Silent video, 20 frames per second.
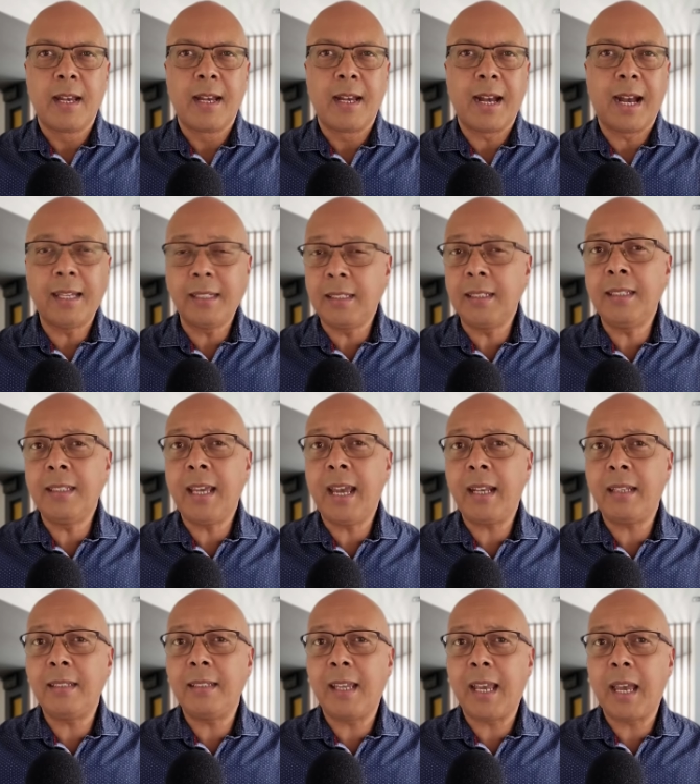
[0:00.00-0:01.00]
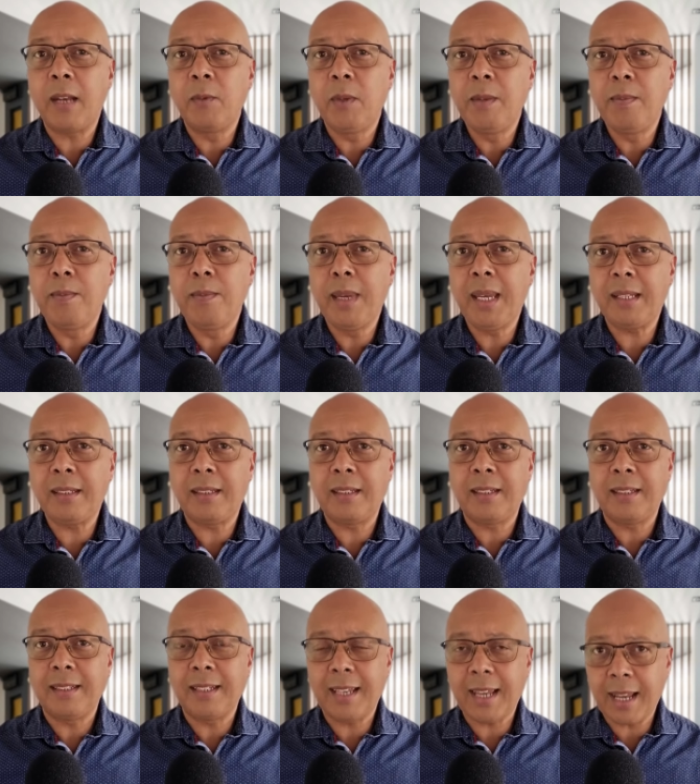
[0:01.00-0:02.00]
I did that and we met
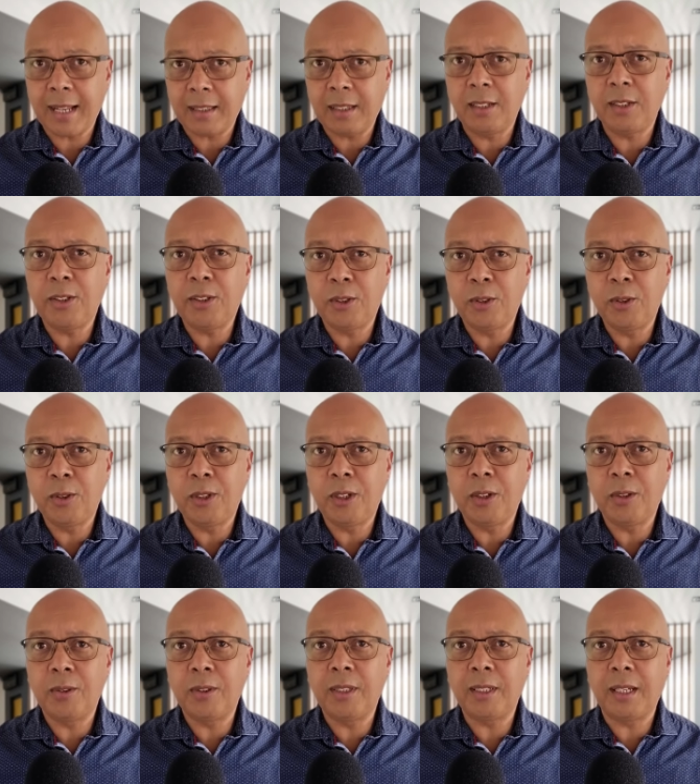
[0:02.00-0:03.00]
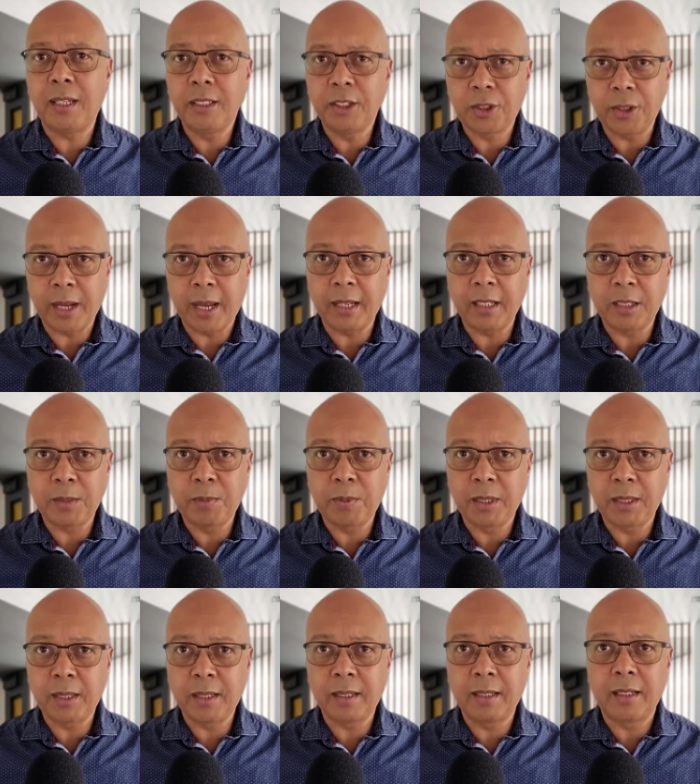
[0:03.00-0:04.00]
at the studios in
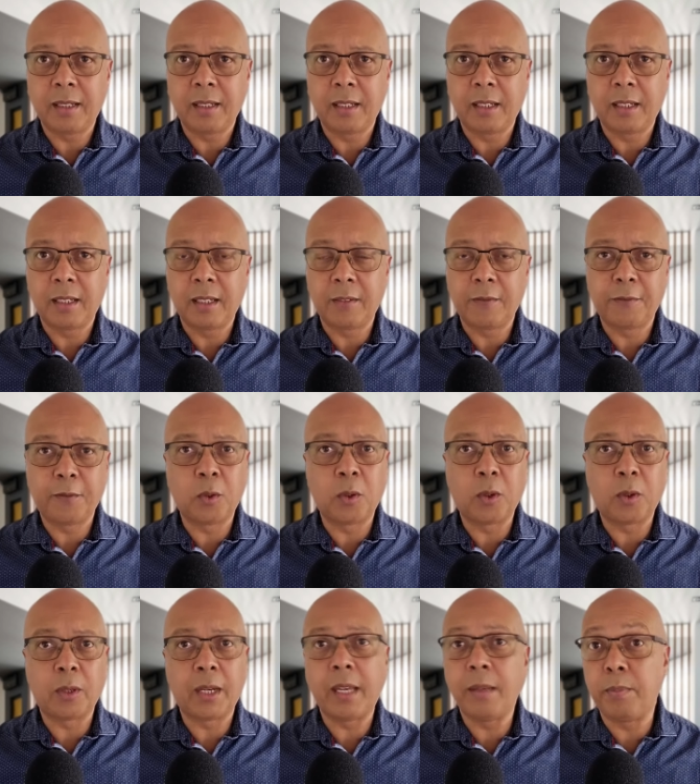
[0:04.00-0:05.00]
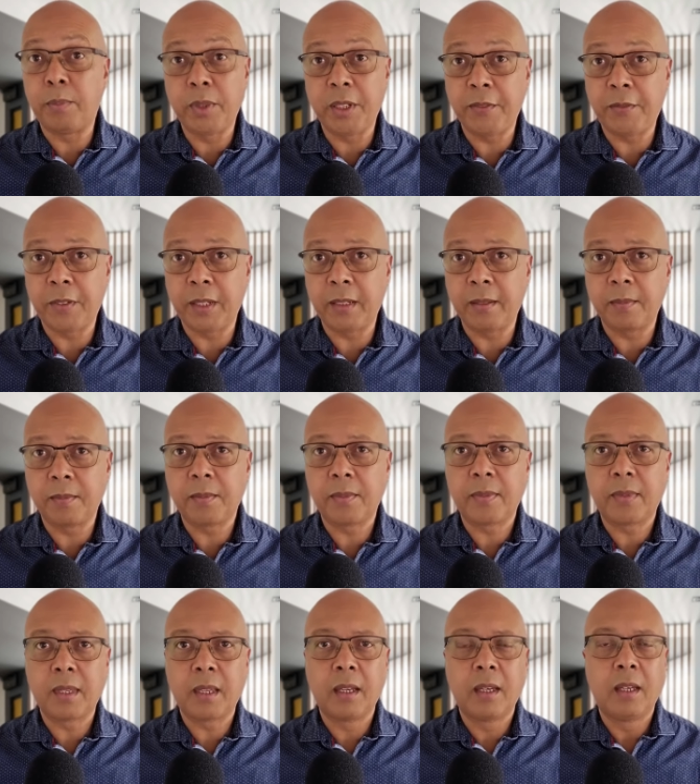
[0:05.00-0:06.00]
Johannesburg uh, for a briefing.
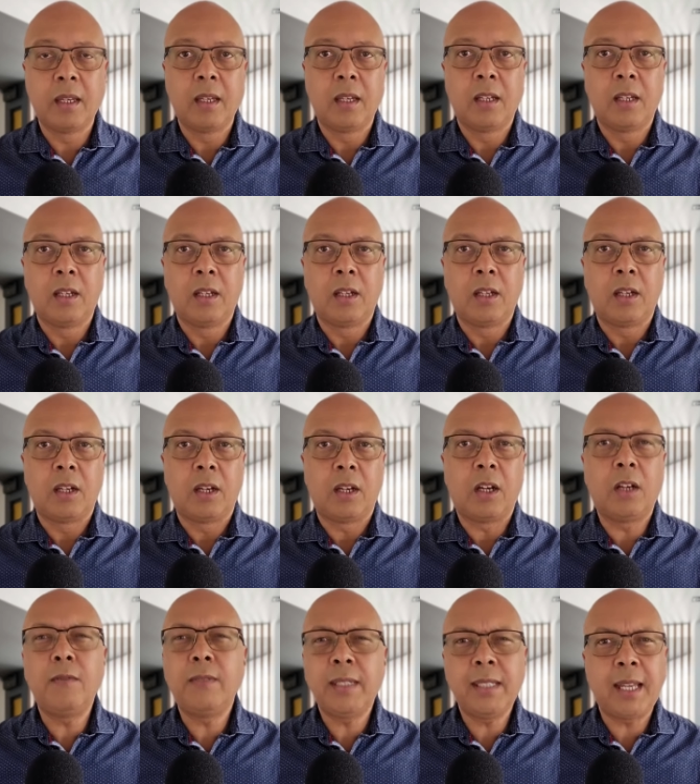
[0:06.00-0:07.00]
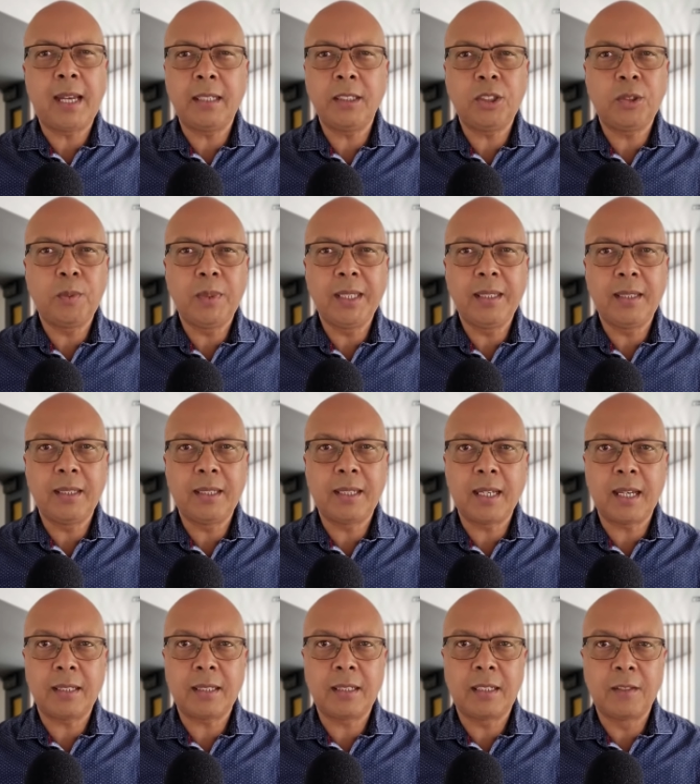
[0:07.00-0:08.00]
Over lunch, we
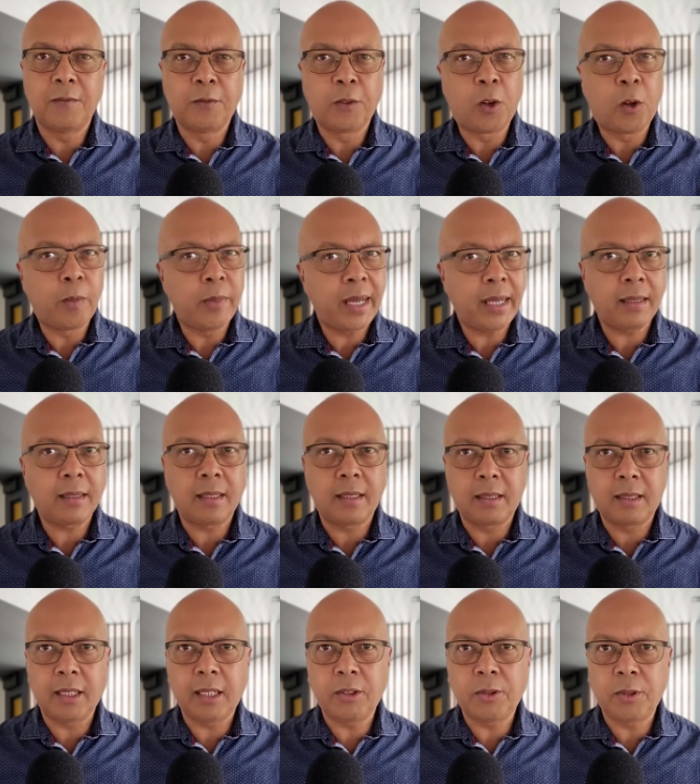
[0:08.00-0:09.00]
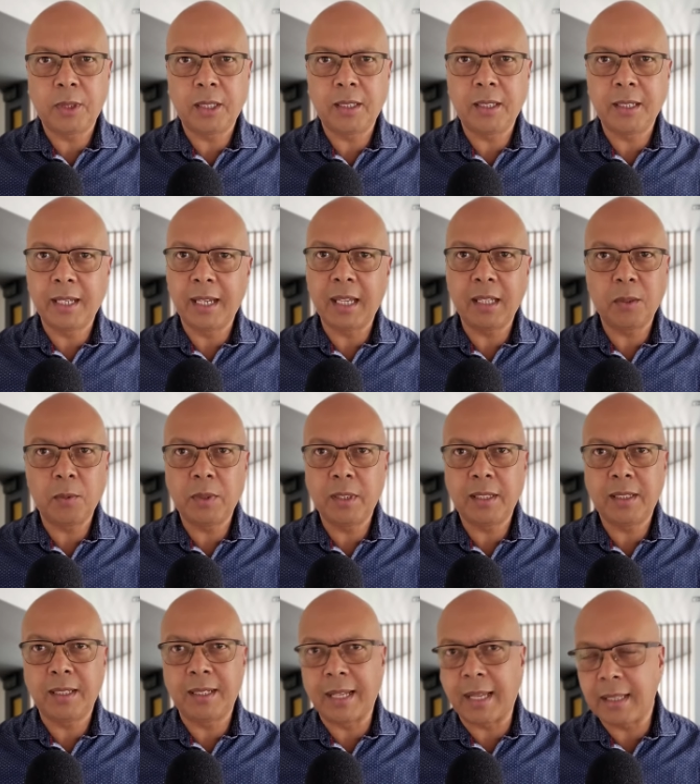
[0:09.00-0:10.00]
discussed the format, etc., together
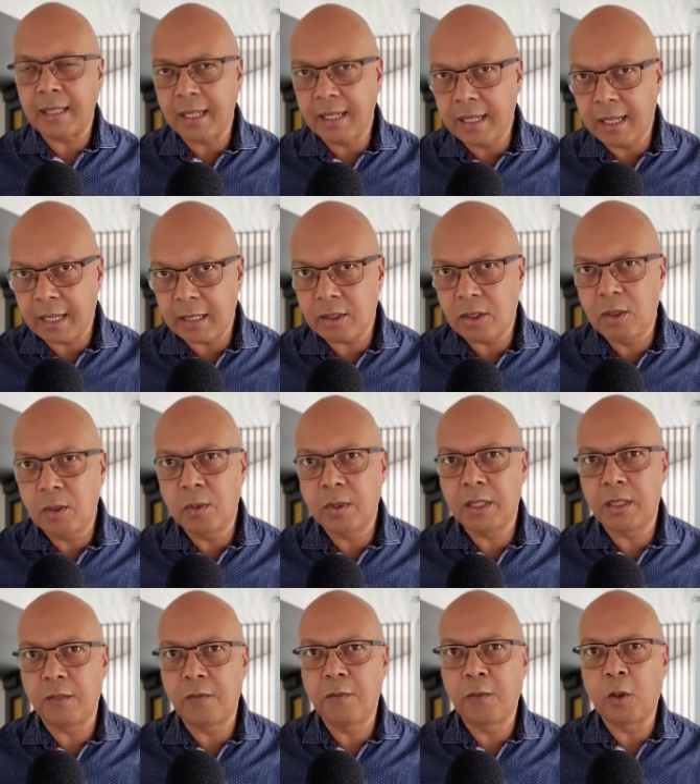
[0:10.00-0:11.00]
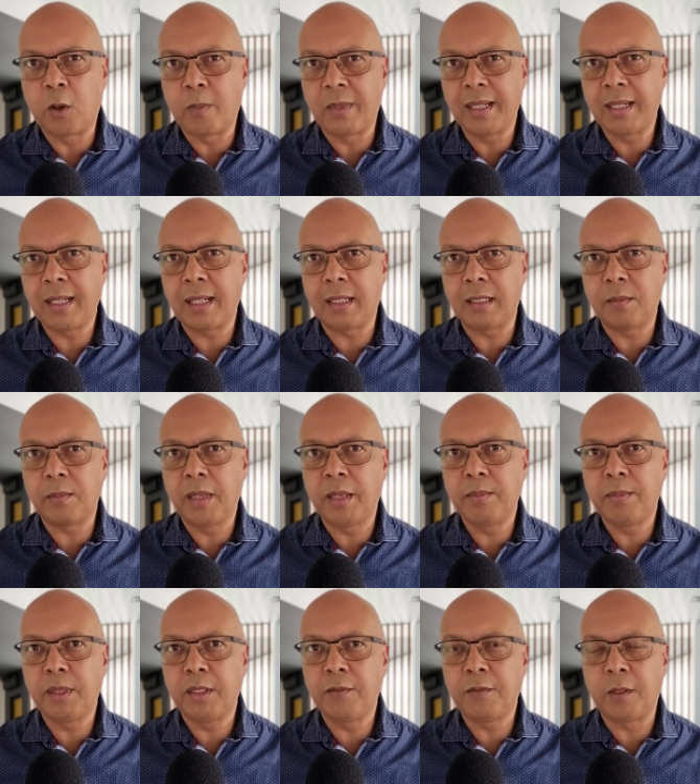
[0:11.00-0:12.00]
with another guest who was a former cult
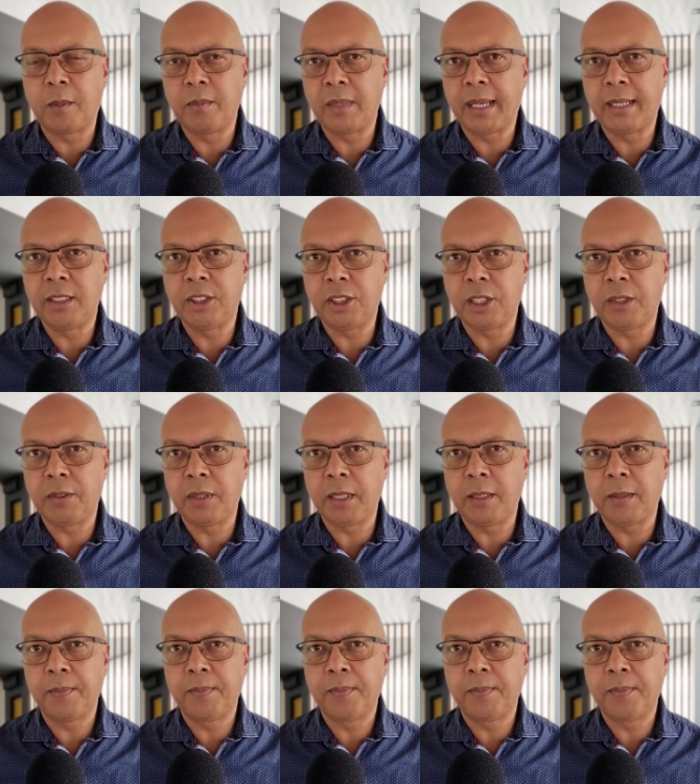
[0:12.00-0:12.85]
member from Nigeria.